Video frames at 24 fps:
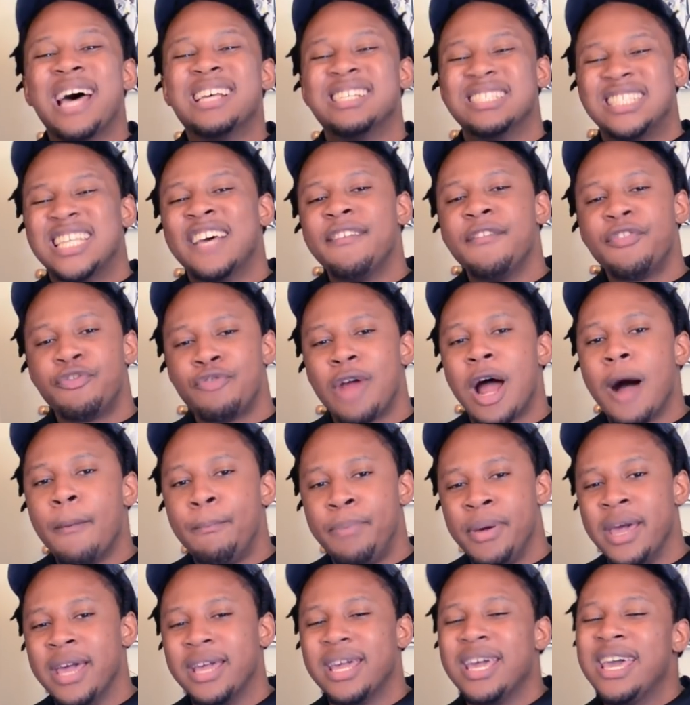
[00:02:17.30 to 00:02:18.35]
as a seventh round
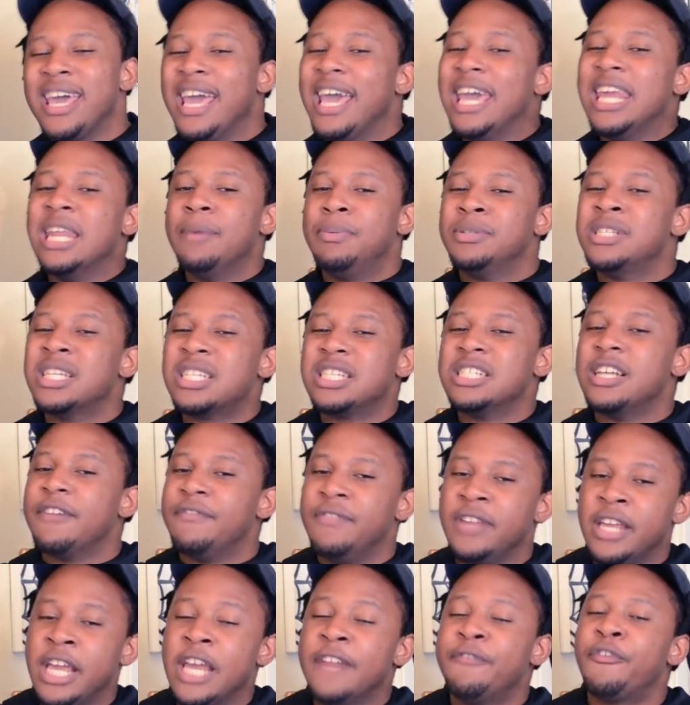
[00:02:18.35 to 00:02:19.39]
pick in a position
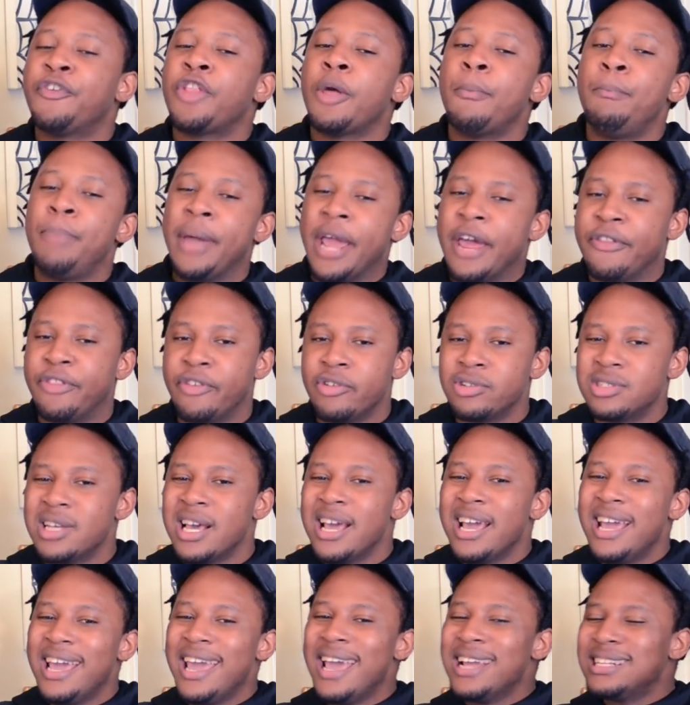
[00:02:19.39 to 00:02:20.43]
of need for the Panthers,
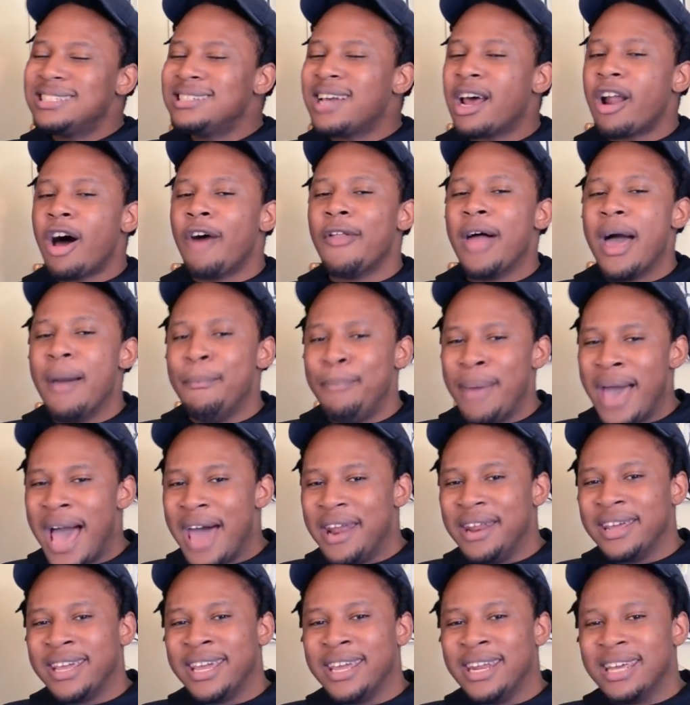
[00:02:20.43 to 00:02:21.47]
it's not all that
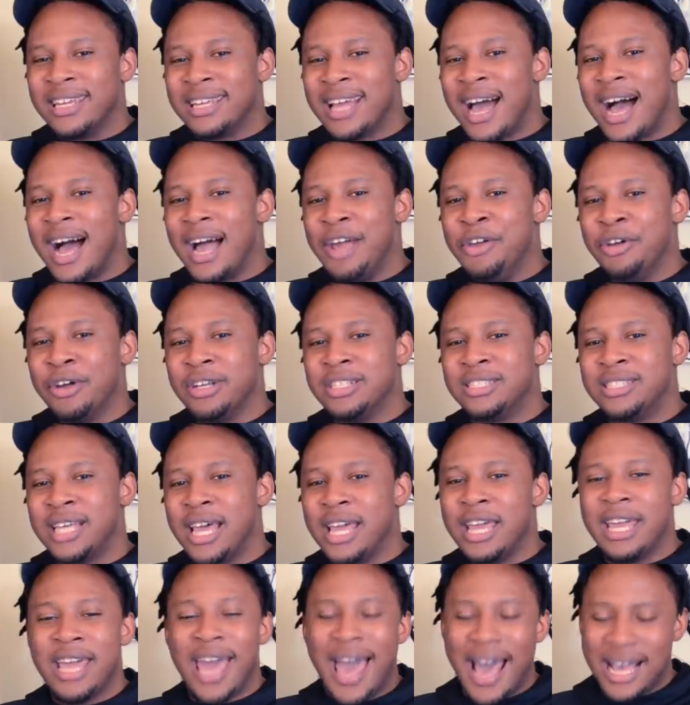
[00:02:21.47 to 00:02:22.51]
bad to get a guy you can
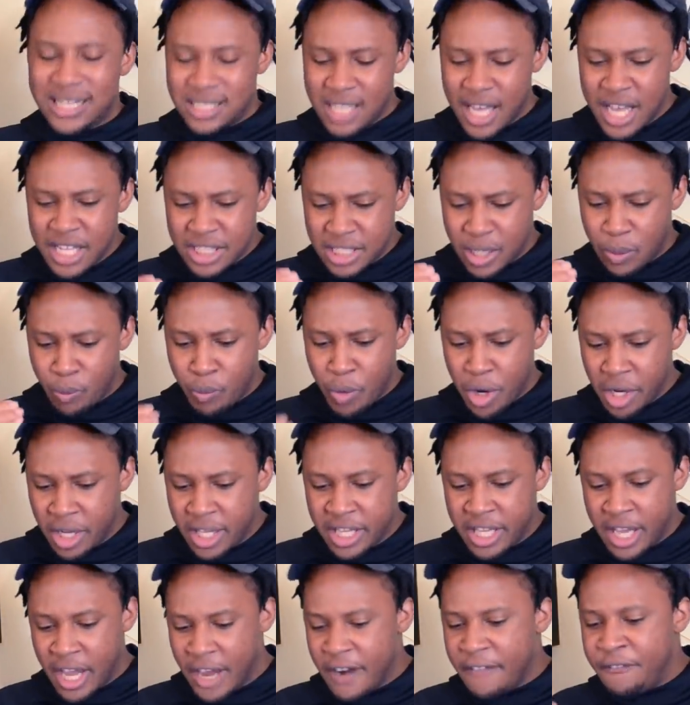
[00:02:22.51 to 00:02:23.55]
say has some
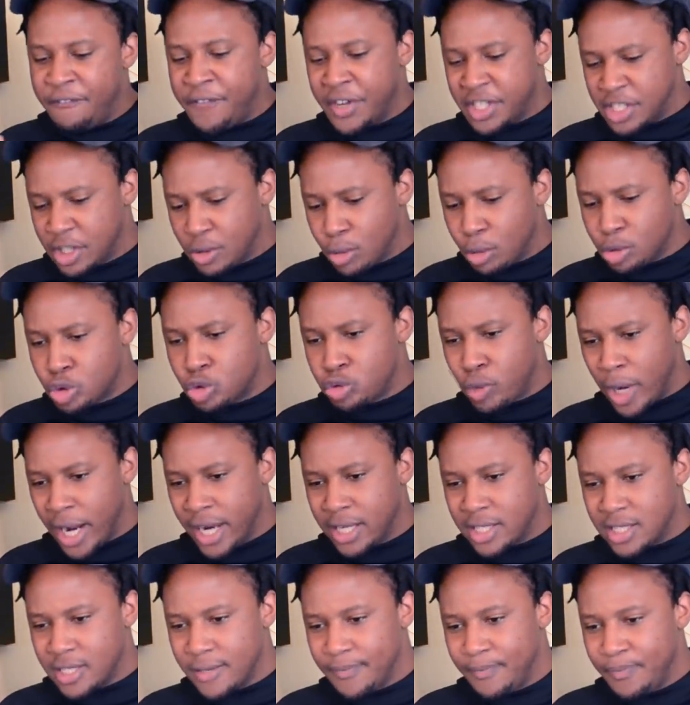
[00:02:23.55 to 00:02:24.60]
really good physical
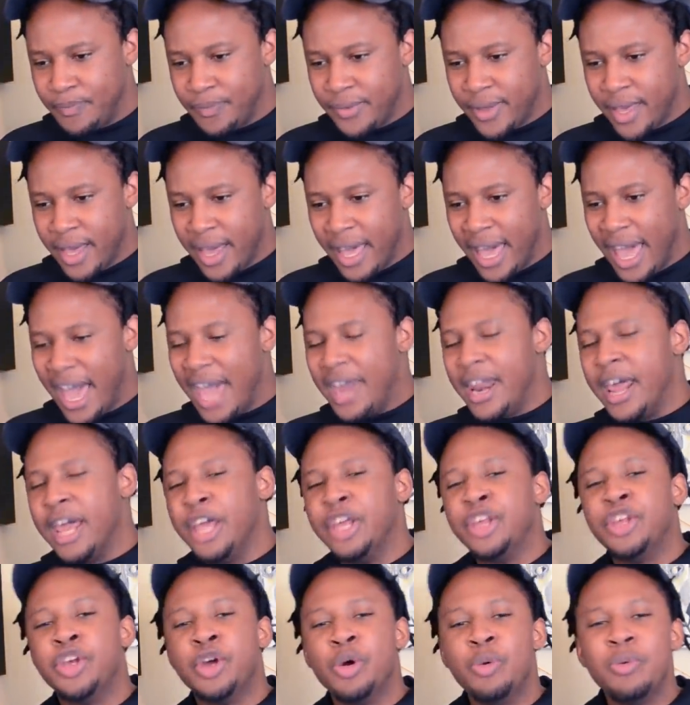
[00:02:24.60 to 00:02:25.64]
traits and a
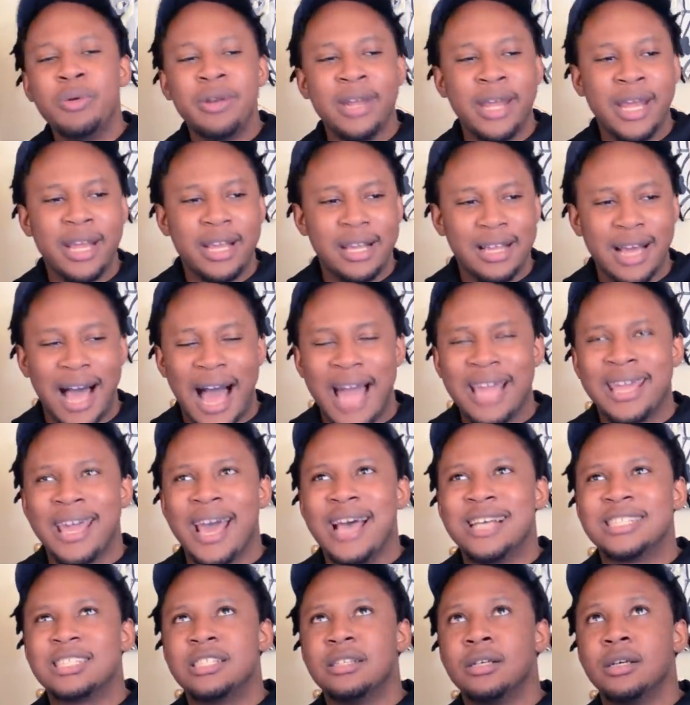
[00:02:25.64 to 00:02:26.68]
unique, I
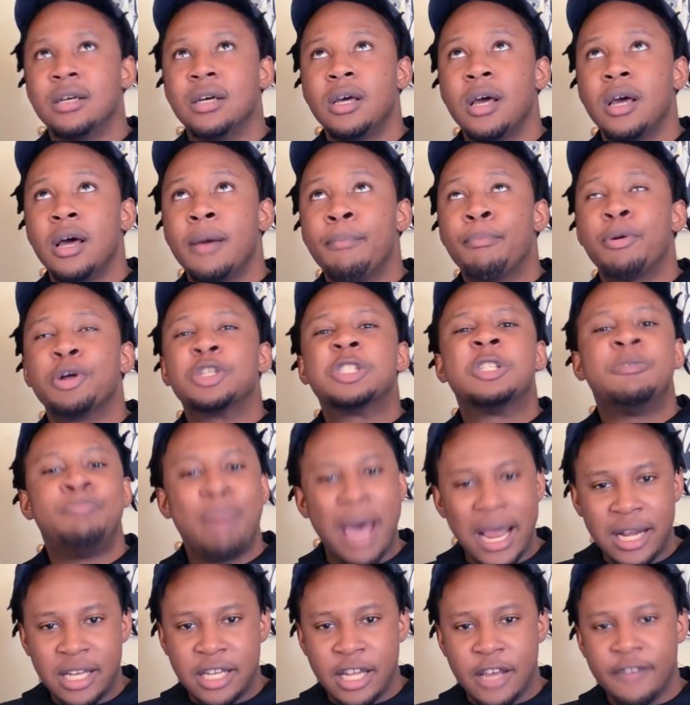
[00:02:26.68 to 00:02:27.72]
guess,
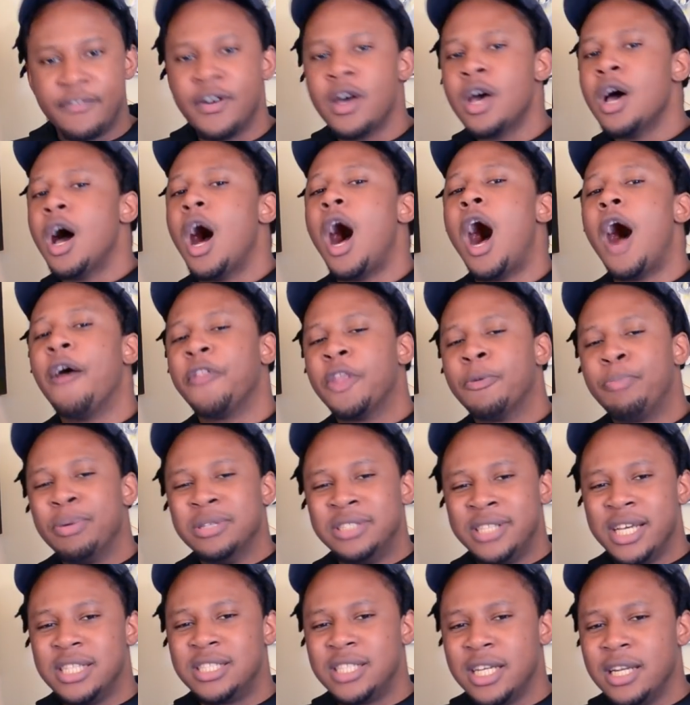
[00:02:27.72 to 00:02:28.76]
perspective on the
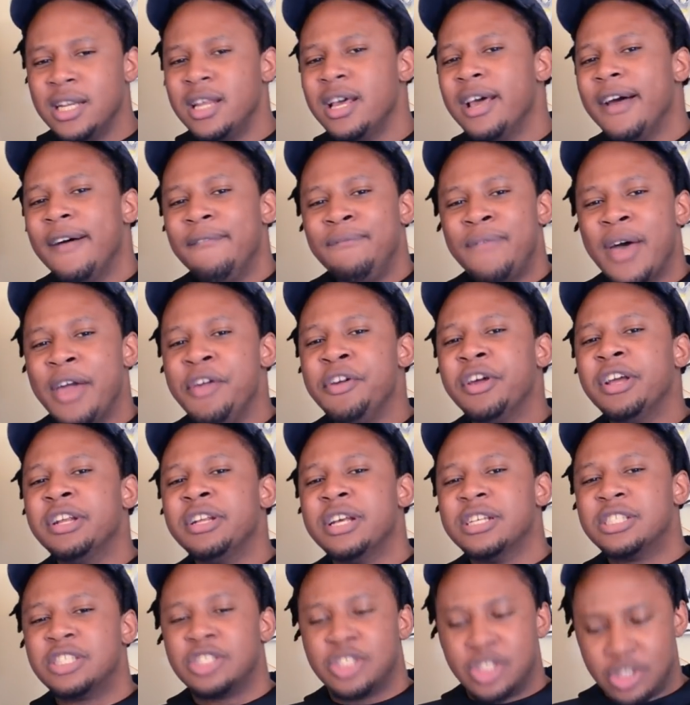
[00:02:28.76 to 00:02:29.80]
position that you can
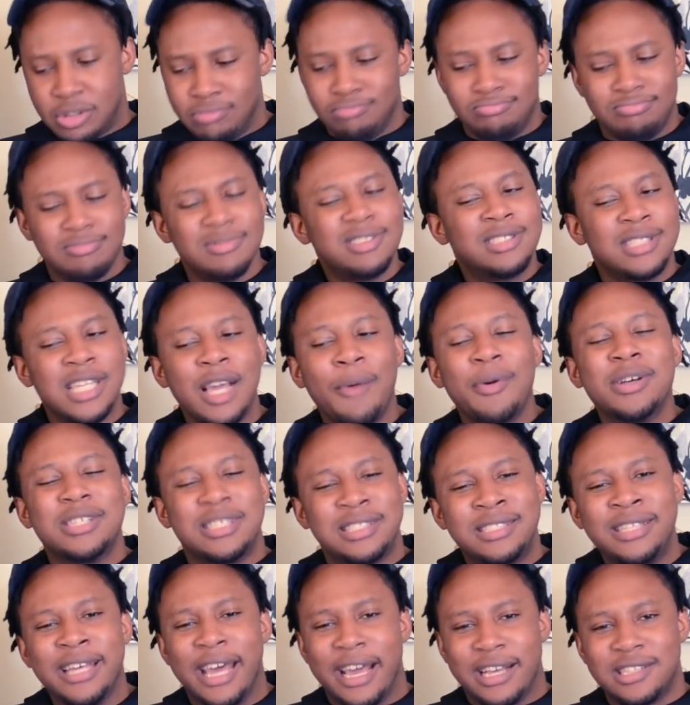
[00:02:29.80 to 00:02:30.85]
just see what
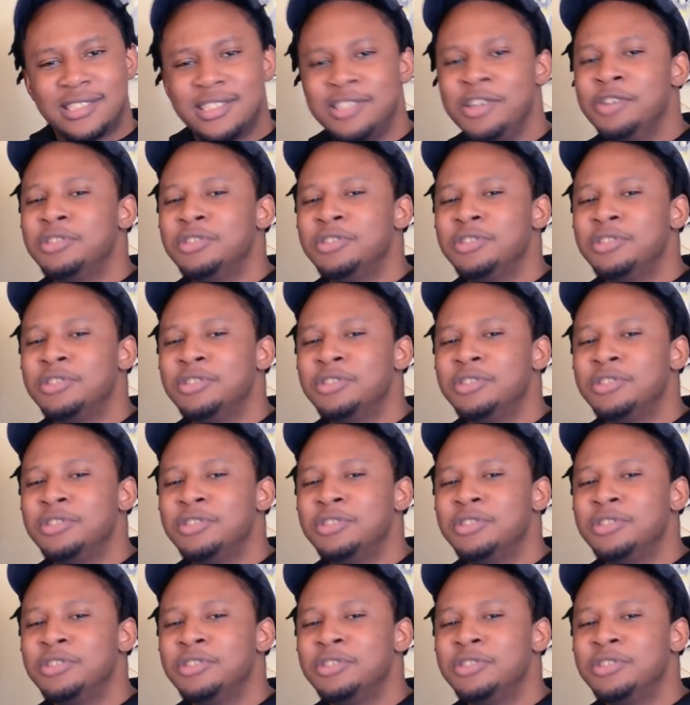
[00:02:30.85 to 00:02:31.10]
sticks.